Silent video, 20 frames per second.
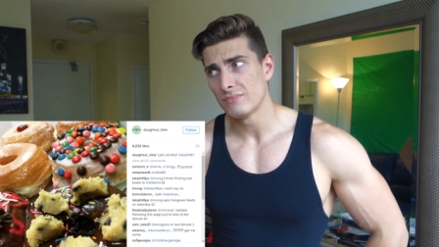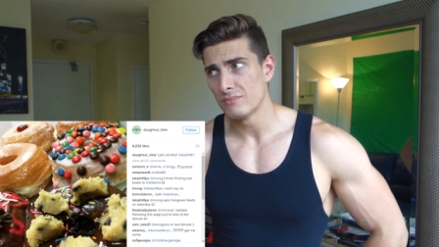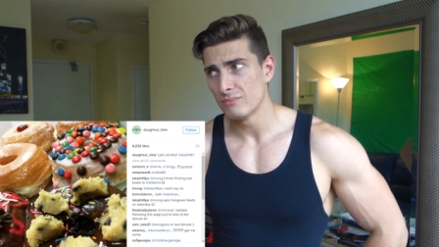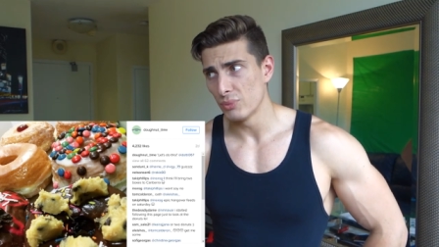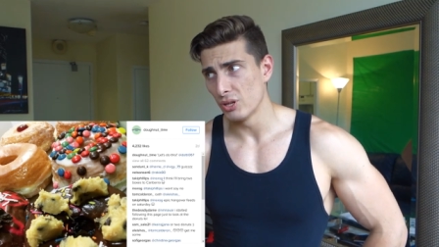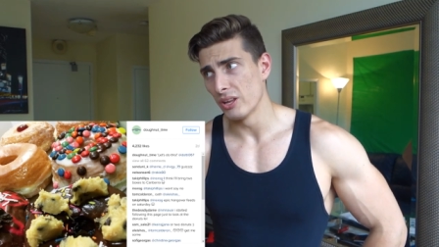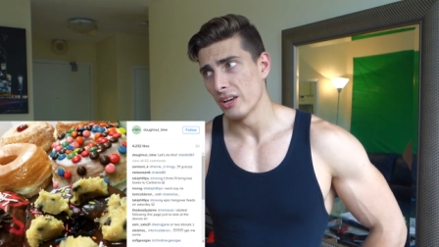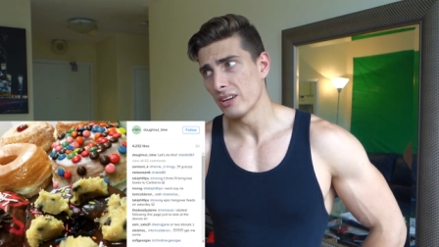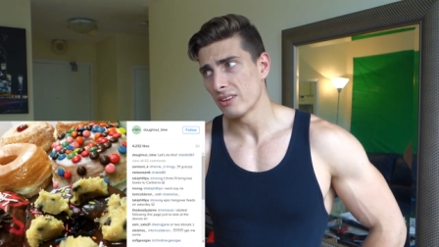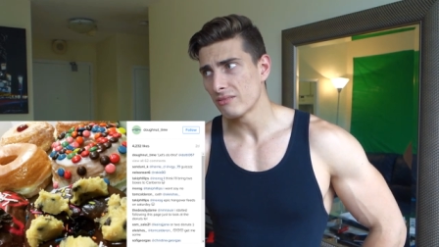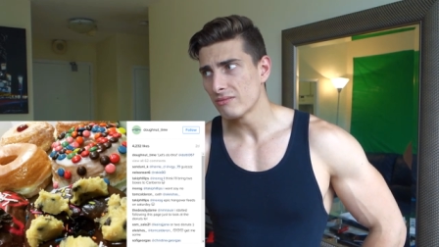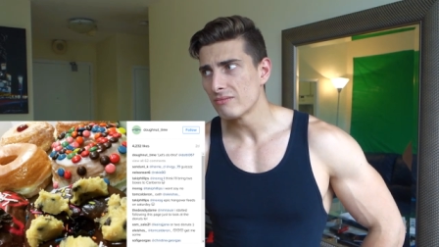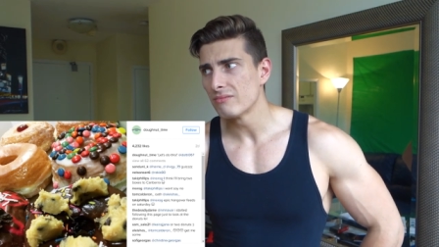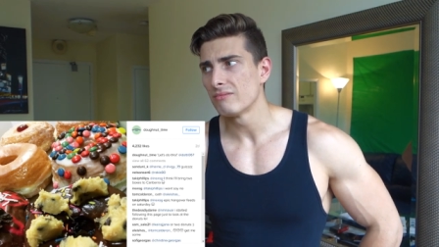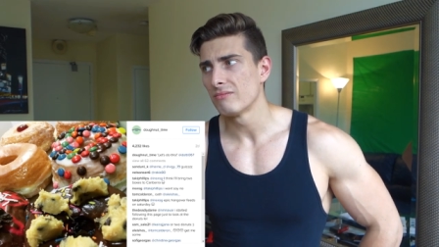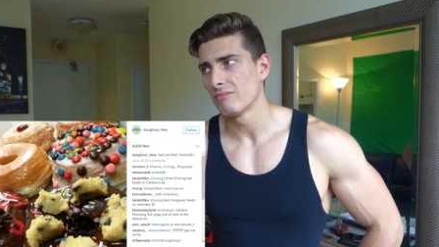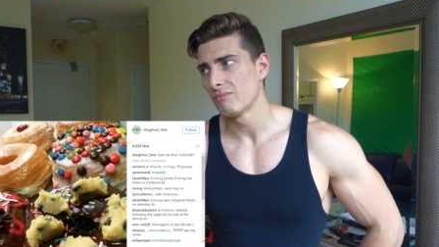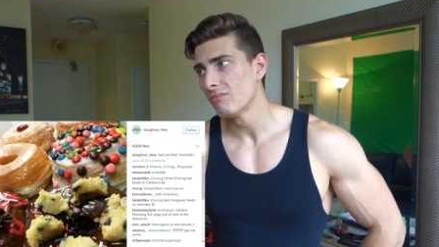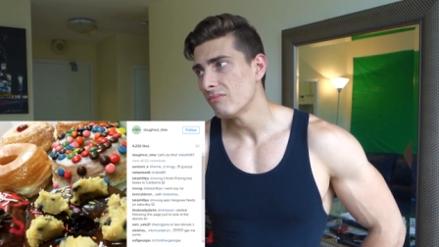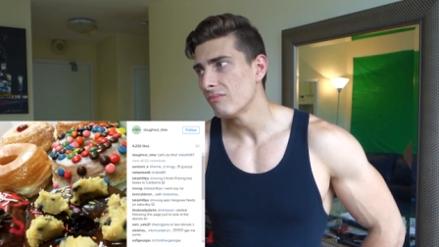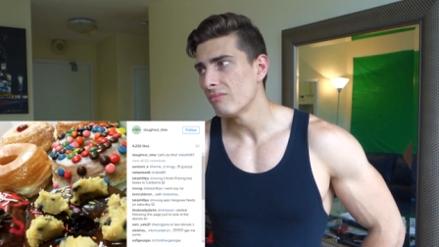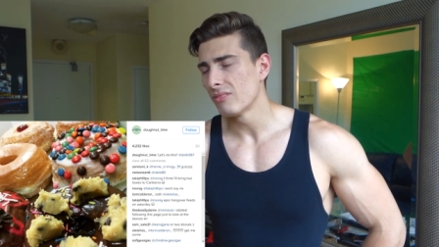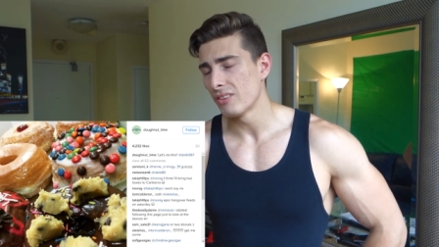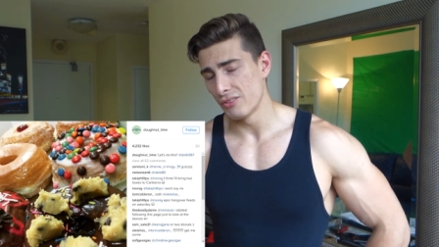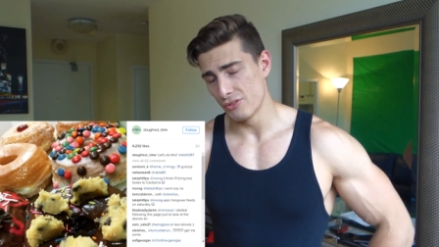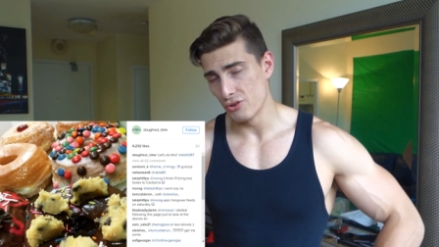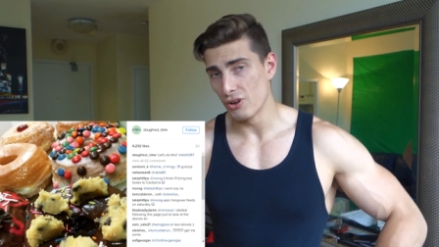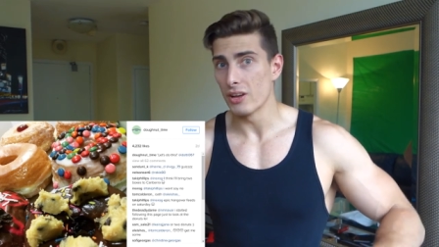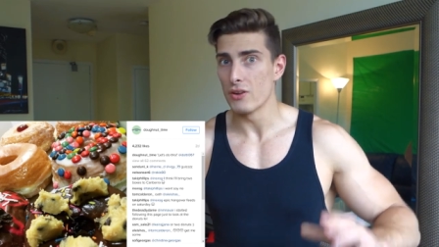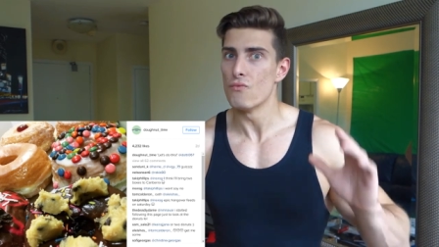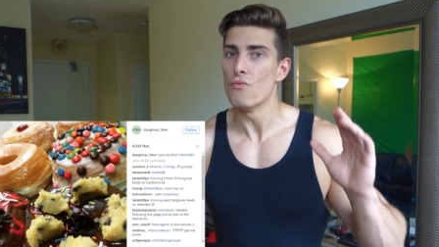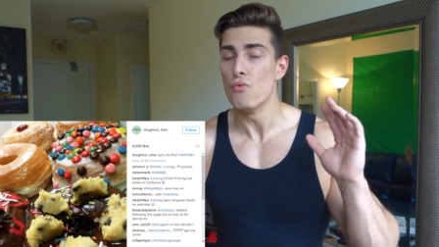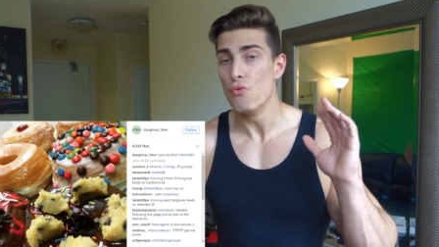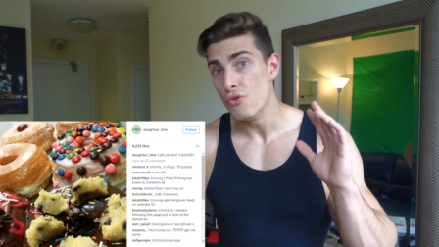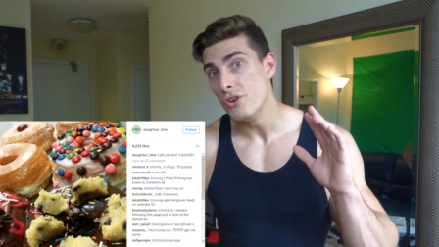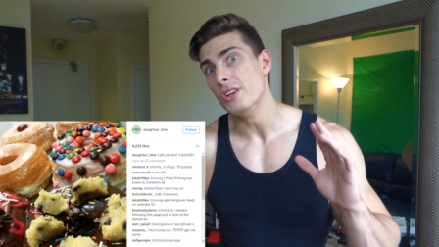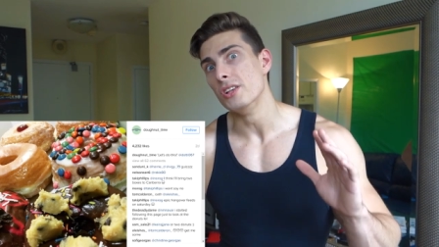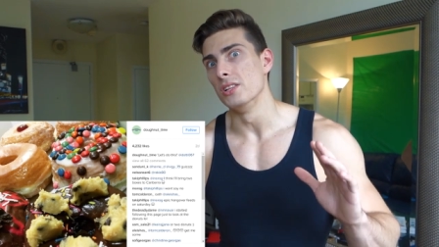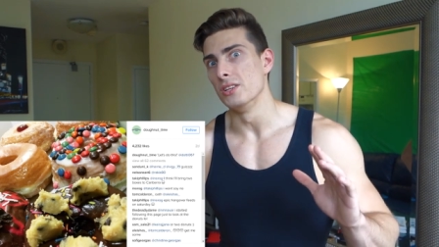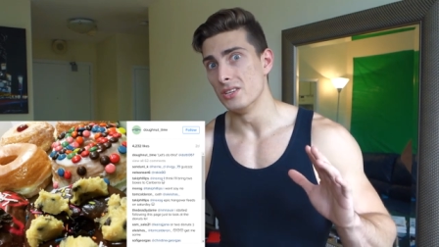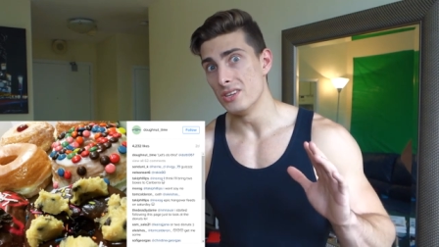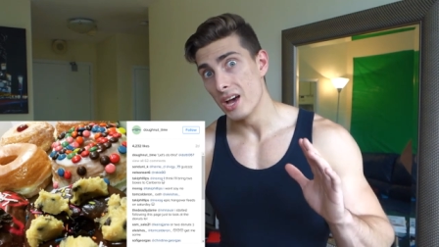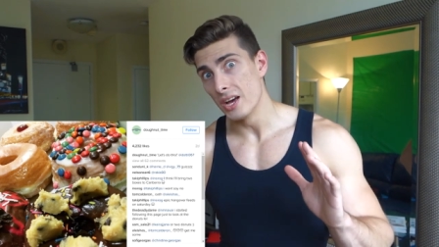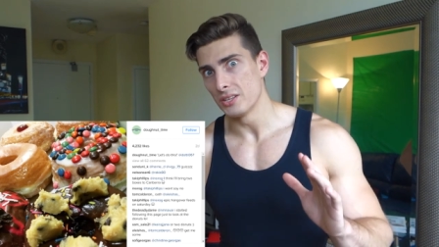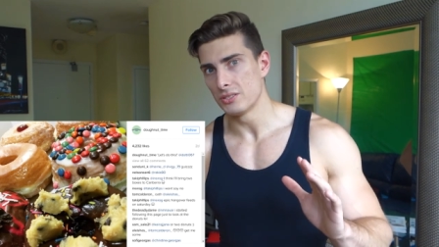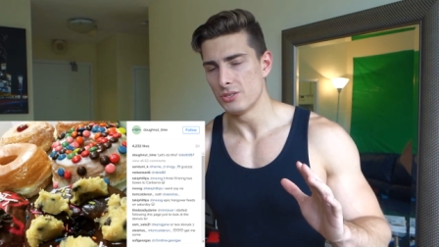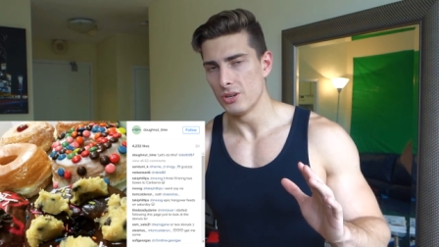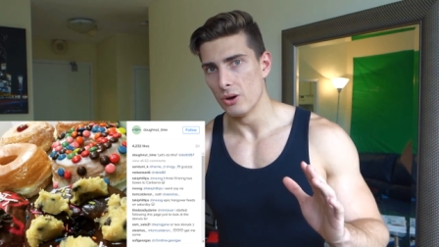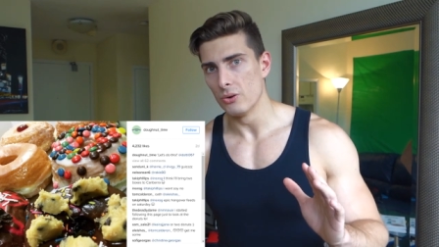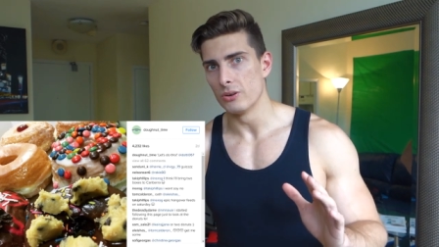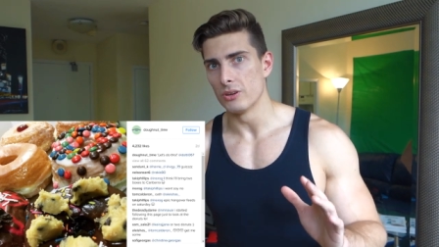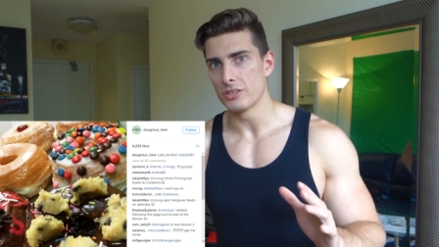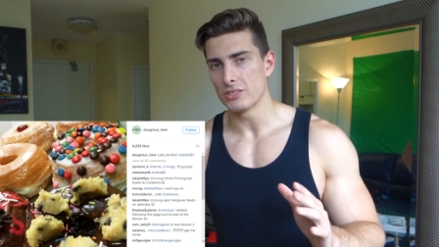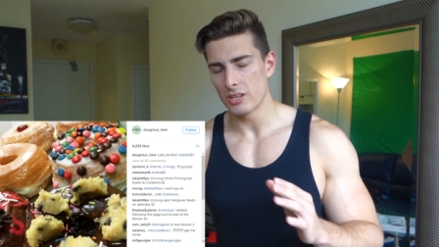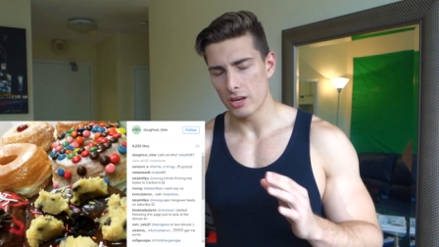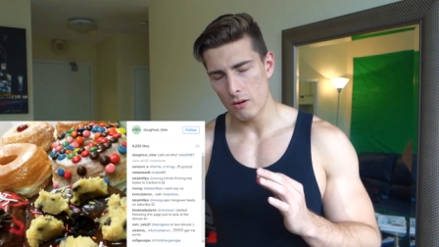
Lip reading: But like, they're like really nice donuts.